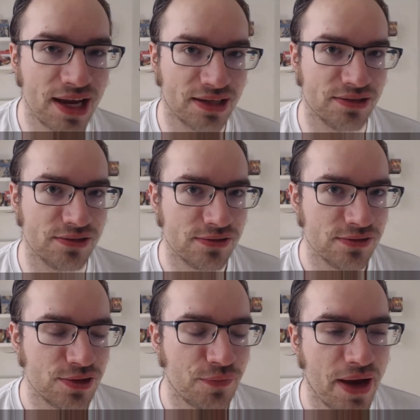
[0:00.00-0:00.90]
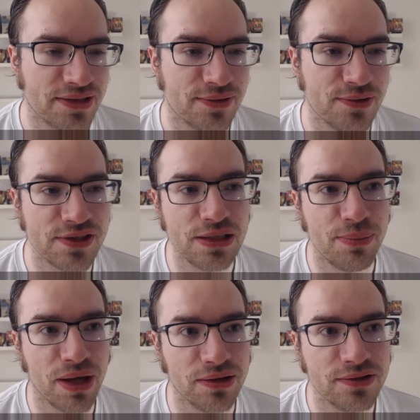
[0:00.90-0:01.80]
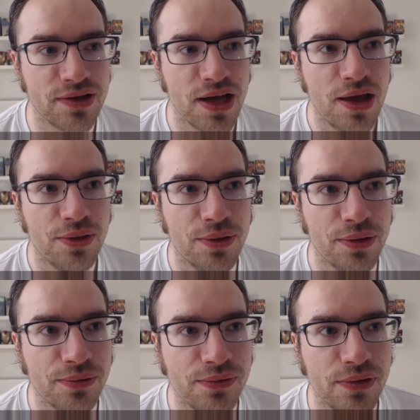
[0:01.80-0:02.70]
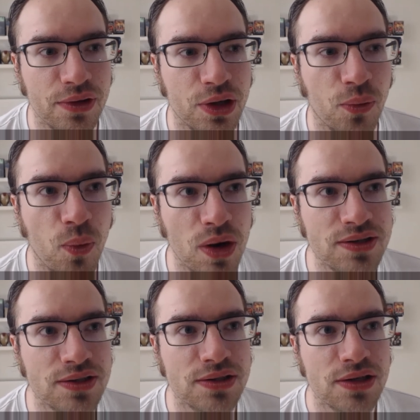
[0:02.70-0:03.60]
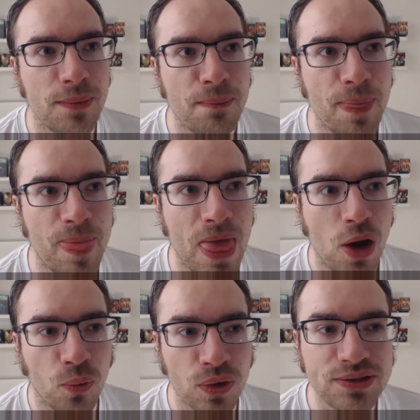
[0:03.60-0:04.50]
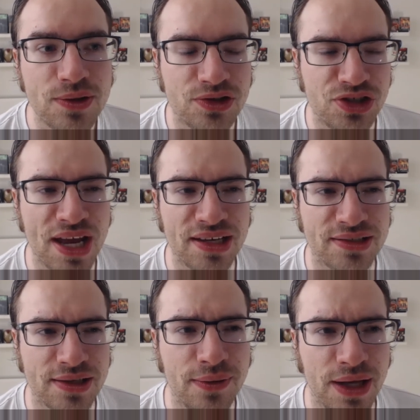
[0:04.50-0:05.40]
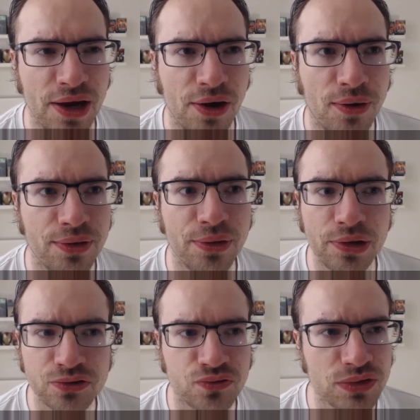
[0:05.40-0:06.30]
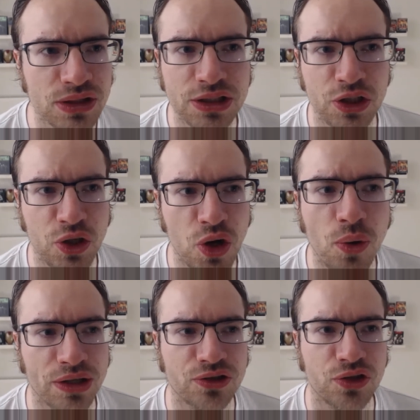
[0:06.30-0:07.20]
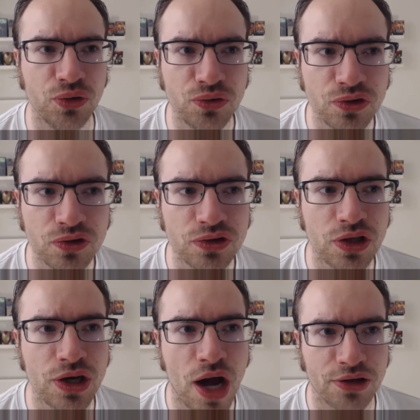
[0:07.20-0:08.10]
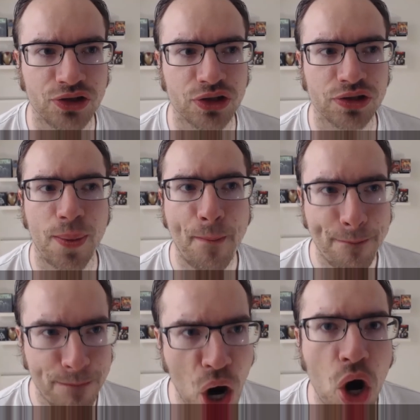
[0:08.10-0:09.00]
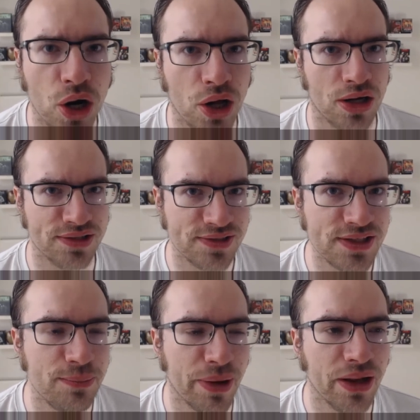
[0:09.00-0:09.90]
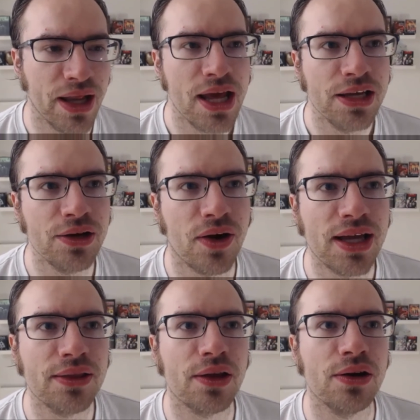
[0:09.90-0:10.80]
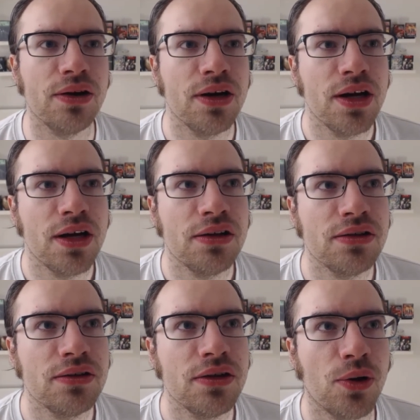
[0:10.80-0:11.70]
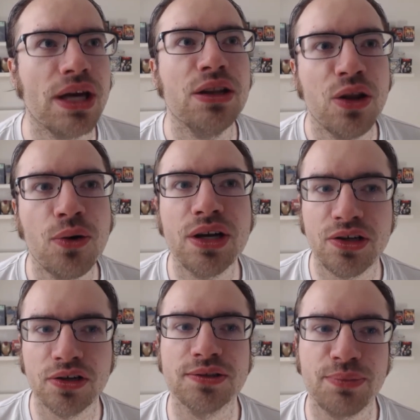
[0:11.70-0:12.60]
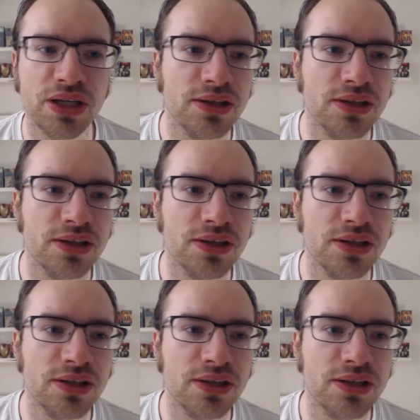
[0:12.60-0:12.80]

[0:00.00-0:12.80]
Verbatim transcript: seconds to fasten the seatbelts. The you know once once the jet is in the air, there's really no excuse to not just put on a seatbelt. You know, I get that. Okay, Logan doesn't